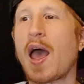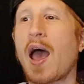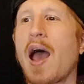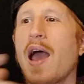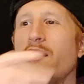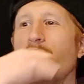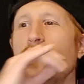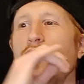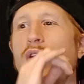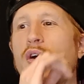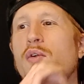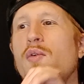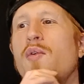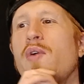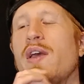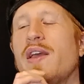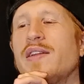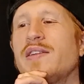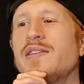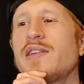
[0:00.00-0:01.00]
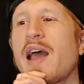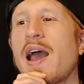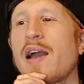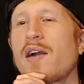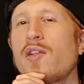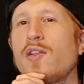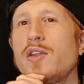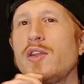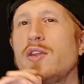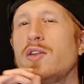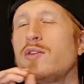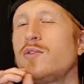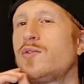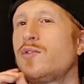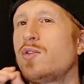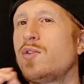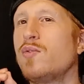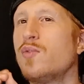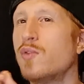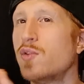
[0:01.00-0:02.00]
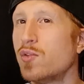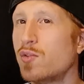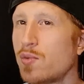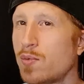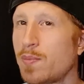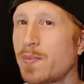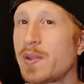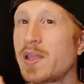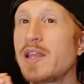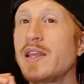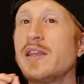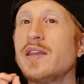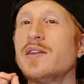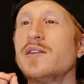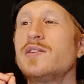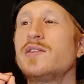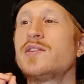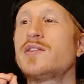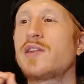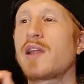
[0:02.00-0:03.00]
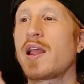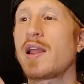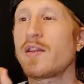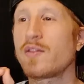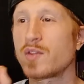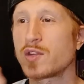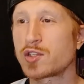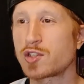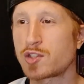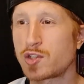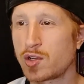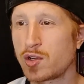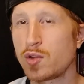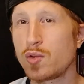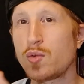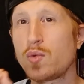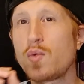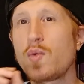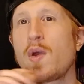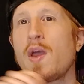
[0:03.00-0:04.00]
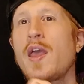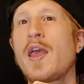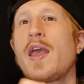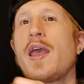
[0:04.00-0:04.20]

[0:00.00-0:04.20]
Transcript: I don't know exactly to whom he is saying this to.